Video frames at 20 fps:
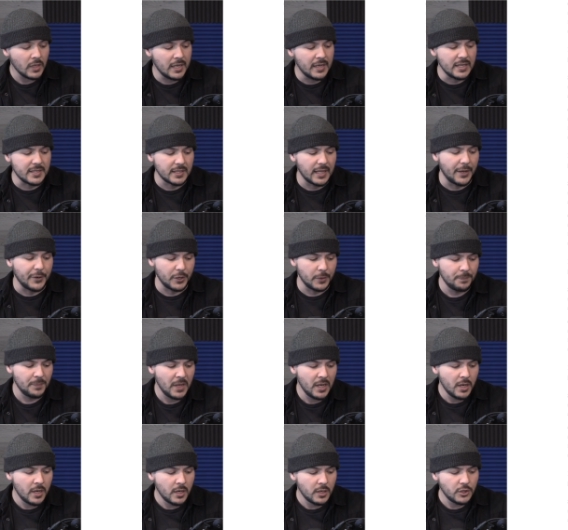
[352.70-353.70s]
In his letter,
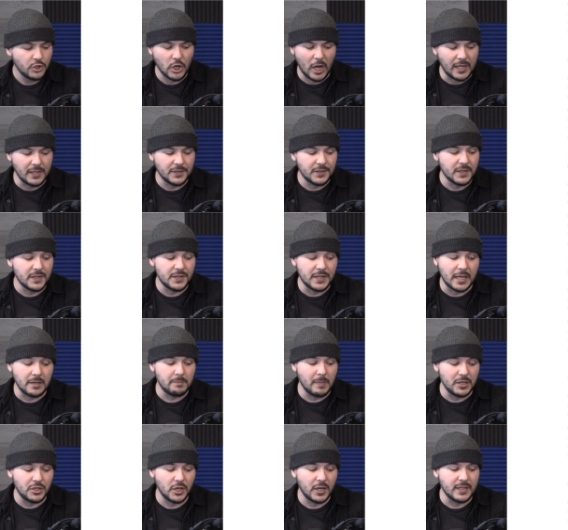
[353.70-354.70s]
Johnson said
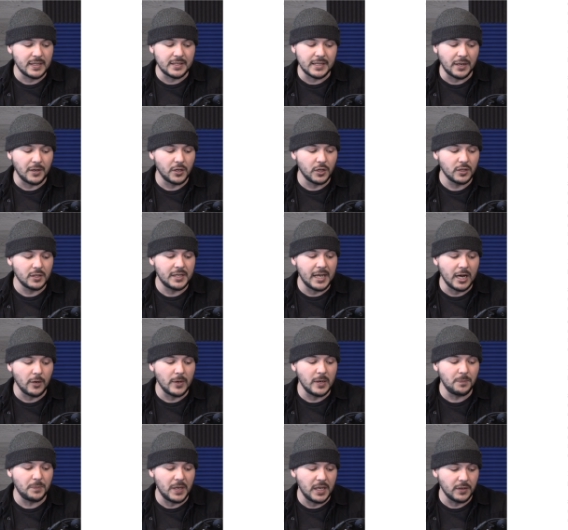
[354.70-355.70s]
Michigan Senator
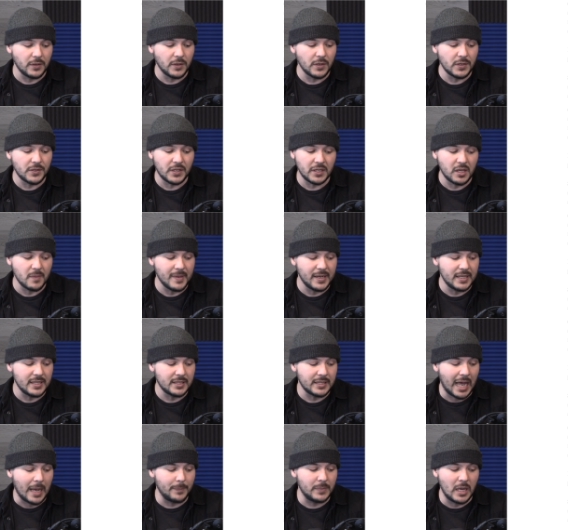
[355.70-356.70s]
Gary Peters, the committee's
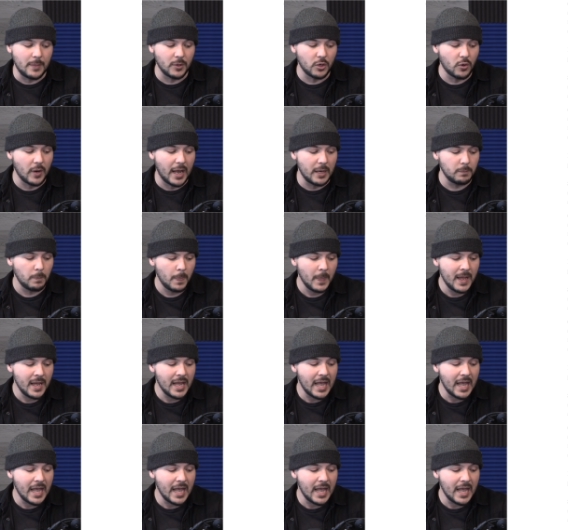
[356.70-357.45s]
top Democrat,